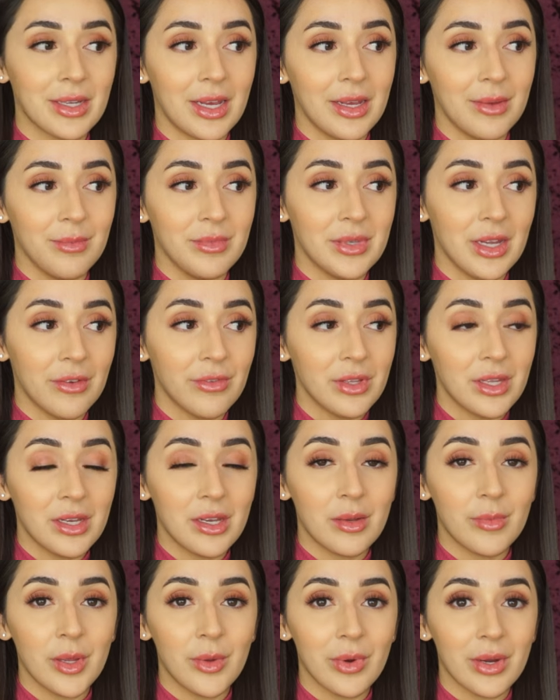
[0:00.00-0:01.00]
I am definitely
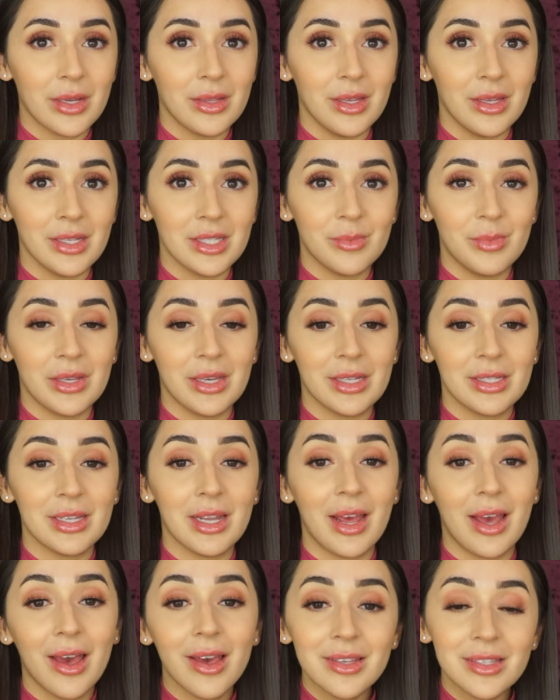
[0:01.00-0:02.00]
going to be wearing this because it
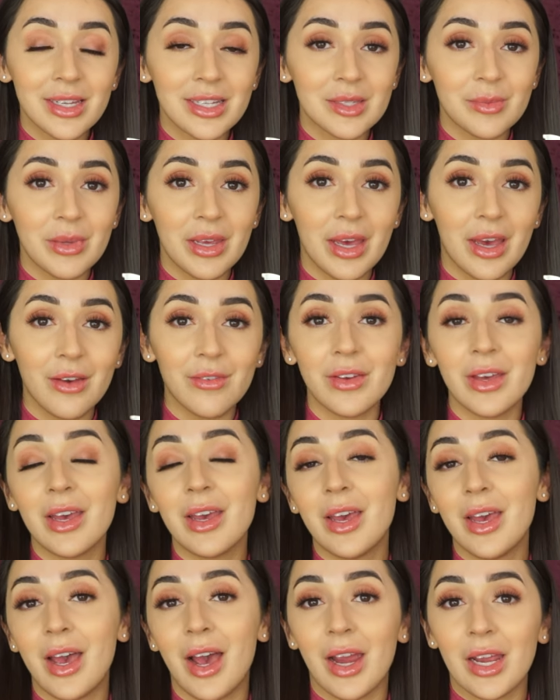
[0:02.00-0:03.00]
has SPF,
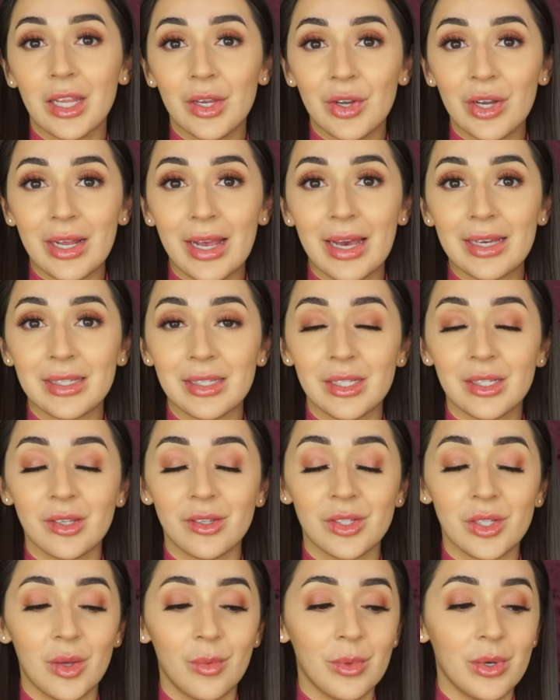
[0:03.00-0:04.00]
hyaluronic acid,
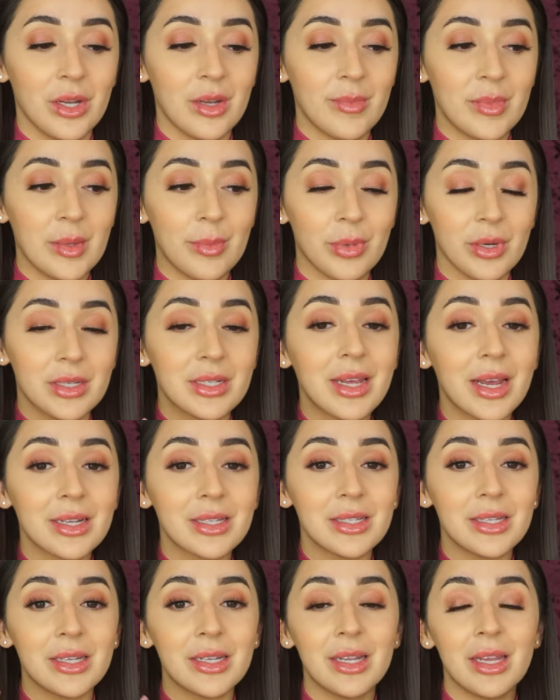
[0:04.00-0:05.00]
so I'm going to be
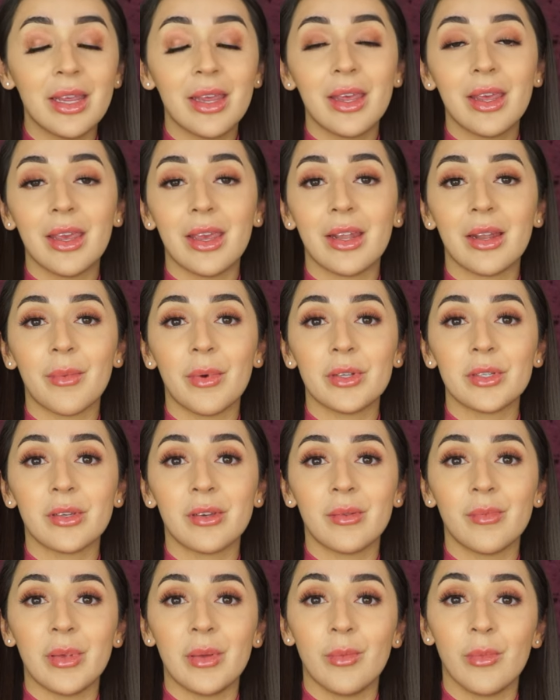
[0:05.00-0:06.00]
protected and I'm also
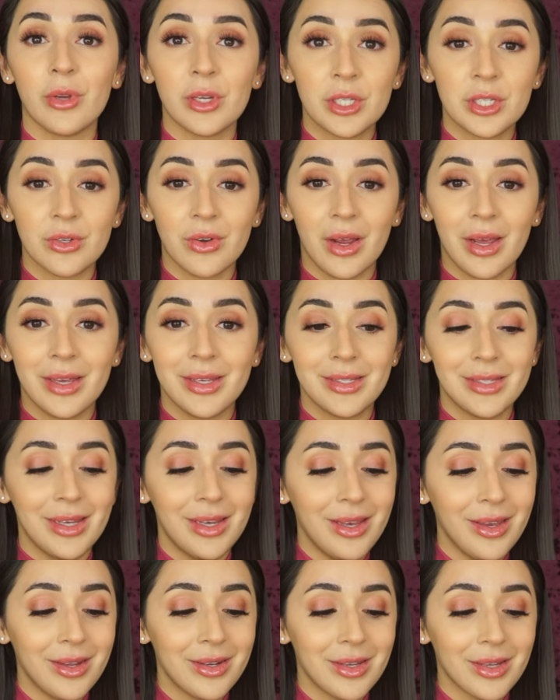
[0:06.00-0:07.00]
going to be moisturized
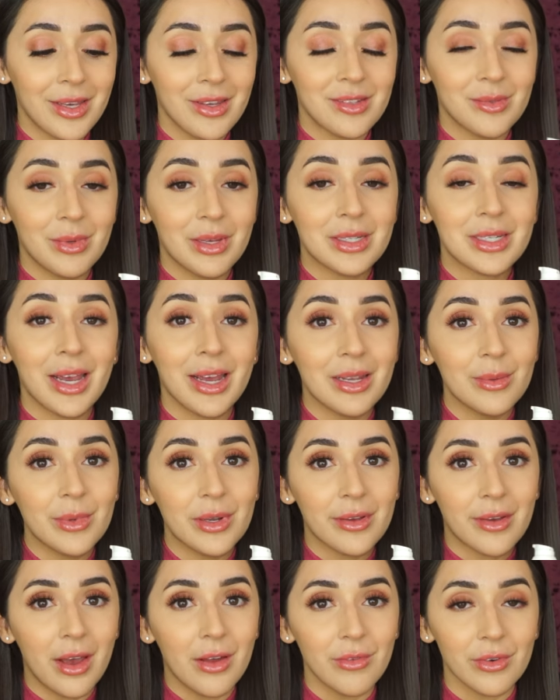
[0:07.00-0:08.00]
and it gives me a tiny bit
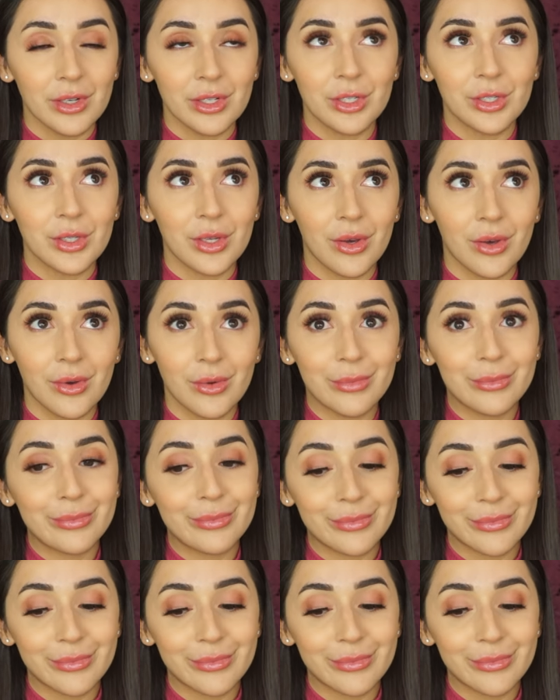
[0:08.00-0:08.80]
of coverage. So